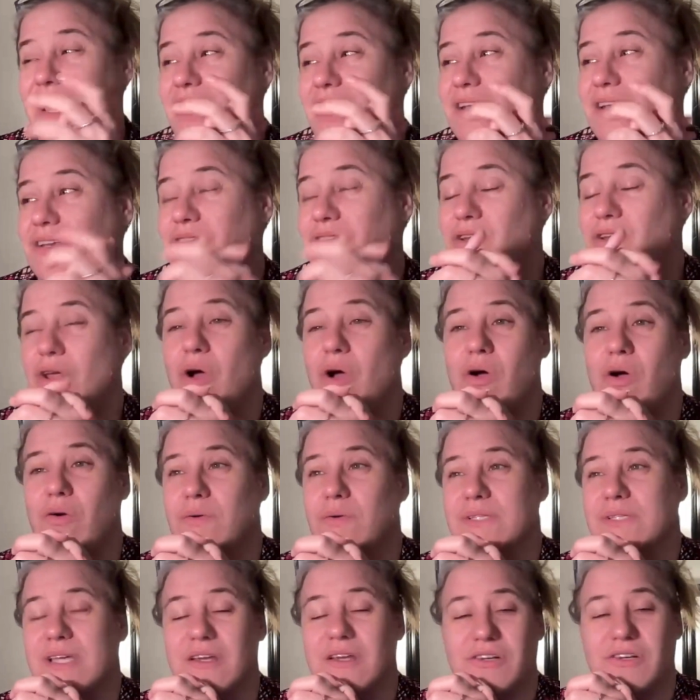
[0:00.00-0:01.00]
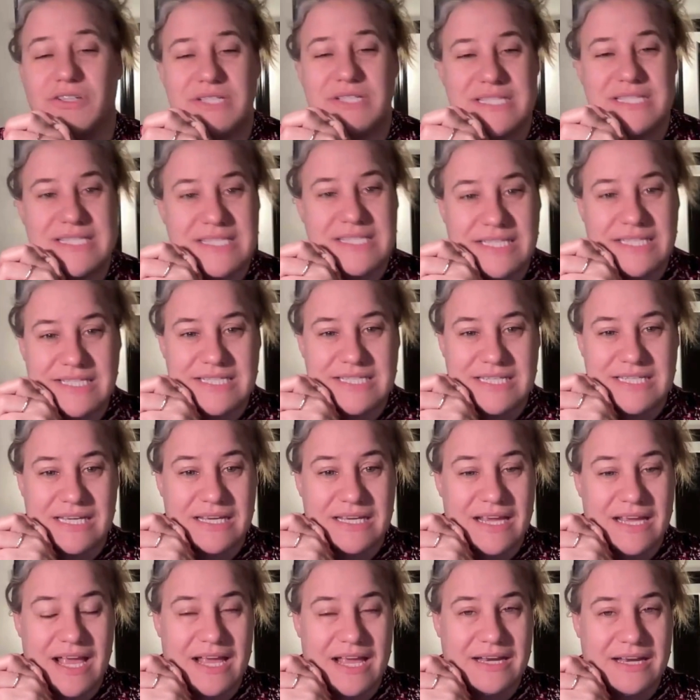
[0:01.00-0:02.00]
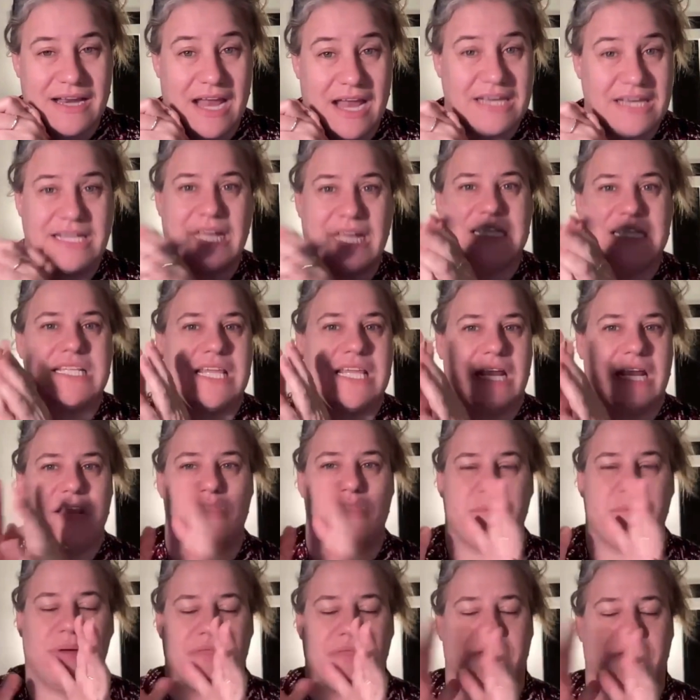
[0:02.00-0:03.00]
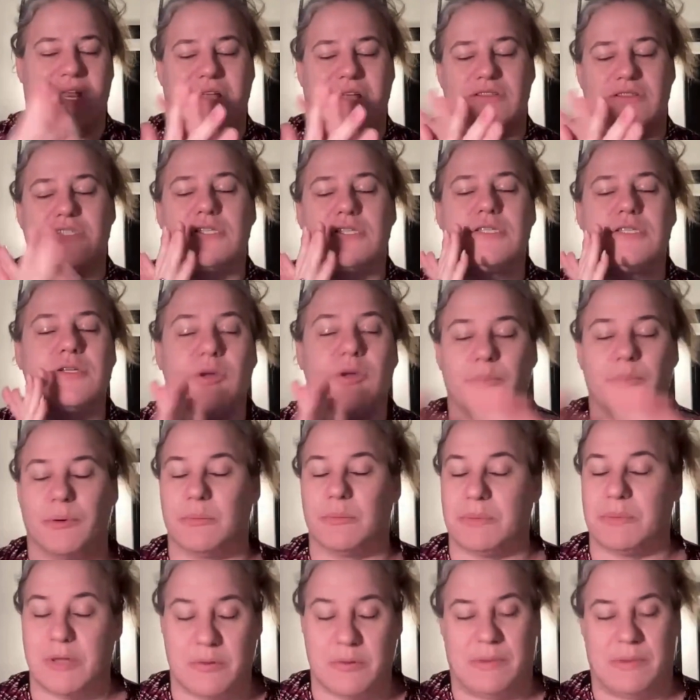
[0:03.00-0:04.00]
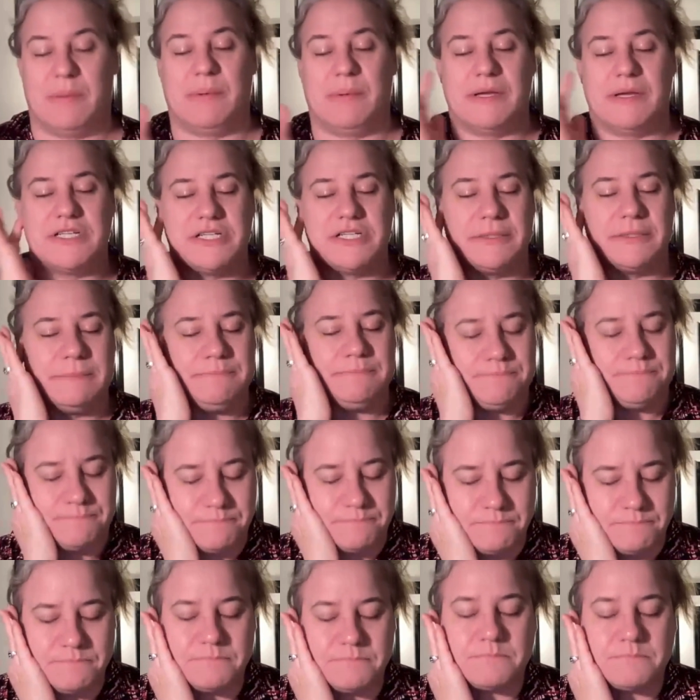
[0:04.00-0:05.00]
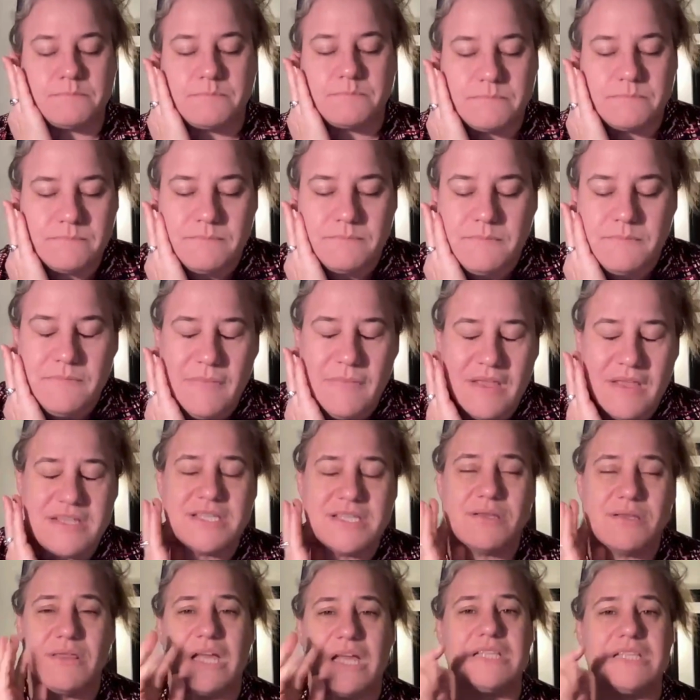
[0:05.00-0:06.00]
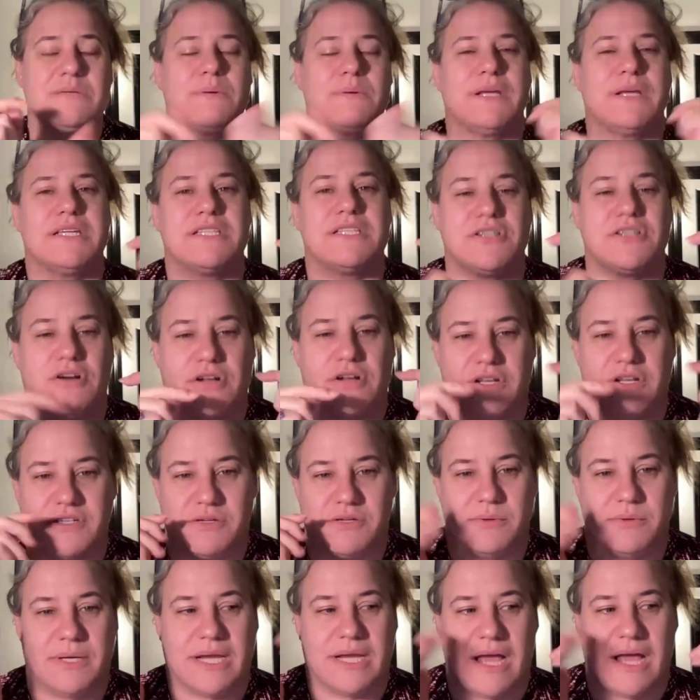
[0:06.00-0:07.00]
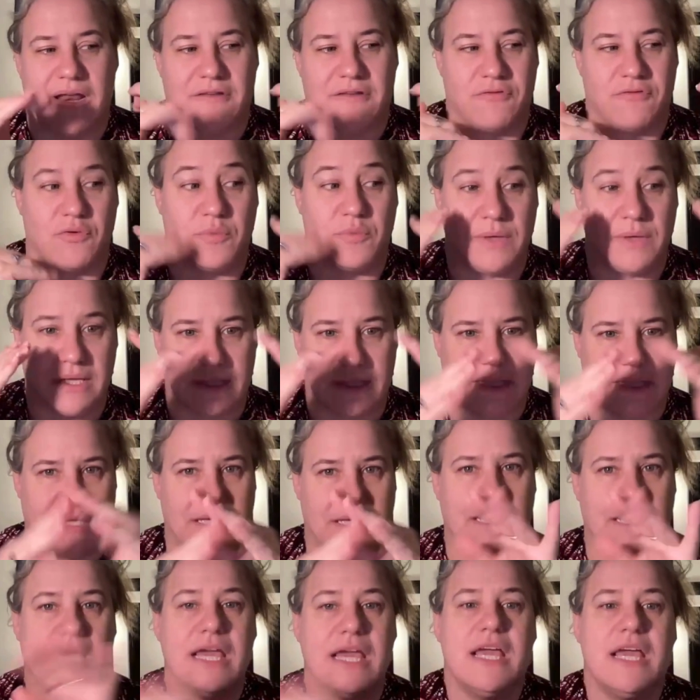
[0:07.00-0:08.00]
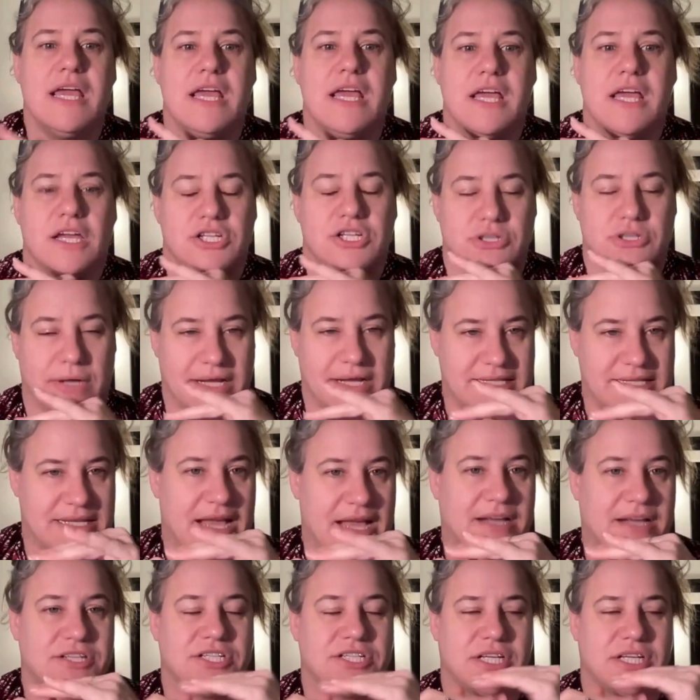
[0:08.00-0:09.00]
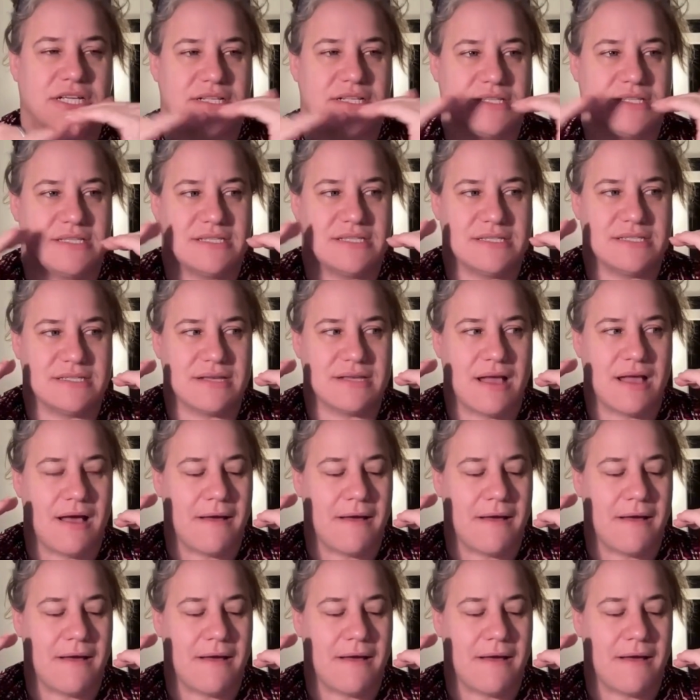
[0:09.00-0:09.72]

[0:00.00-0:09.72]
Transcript: no, it was 160. And I'd get to the end of the month and I'd super blow my budget. So that's when I started doing kind of a weekly transactions